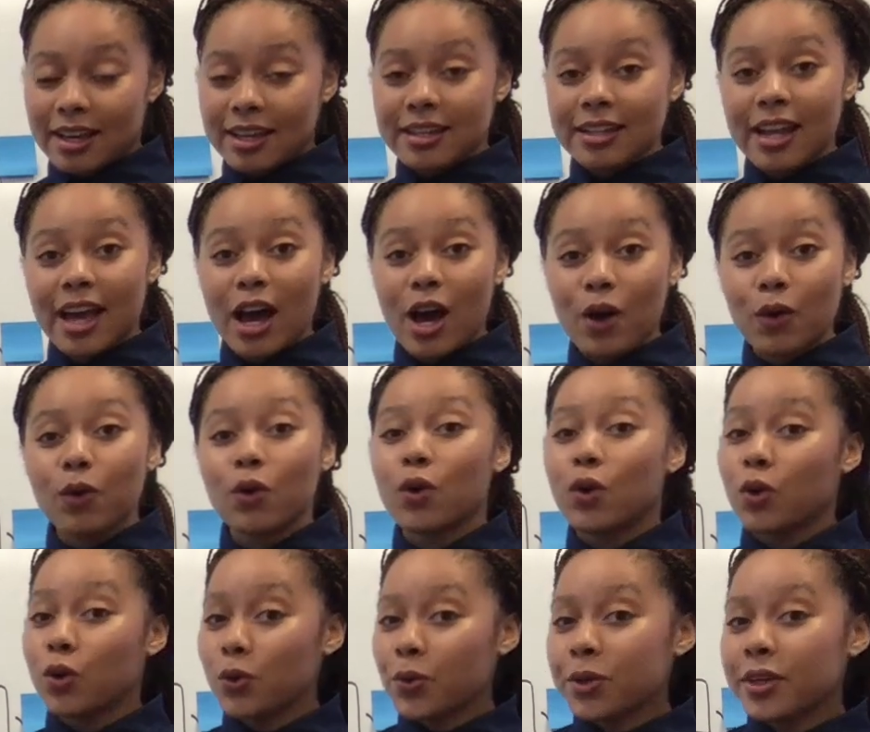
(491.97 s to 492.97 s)
Now,
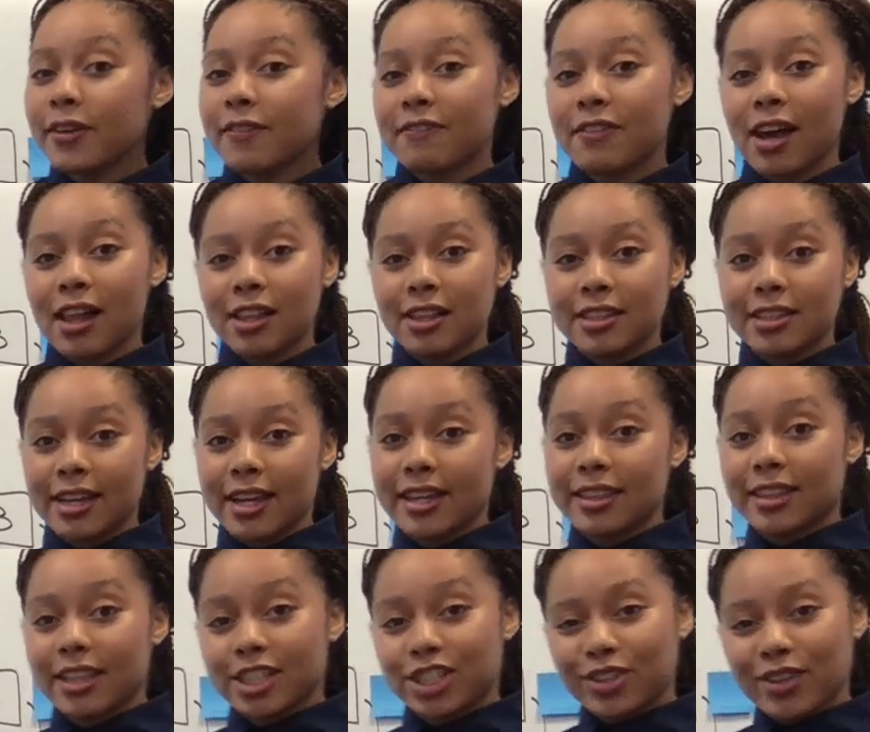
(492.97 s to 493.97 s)
who can validate
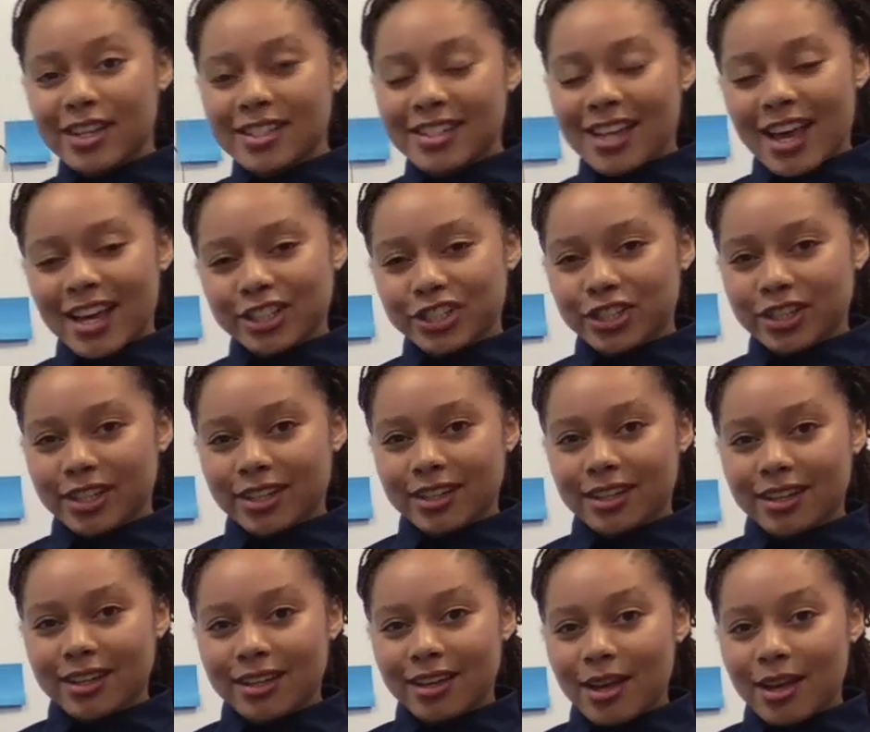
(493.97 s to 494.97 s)
this transaction?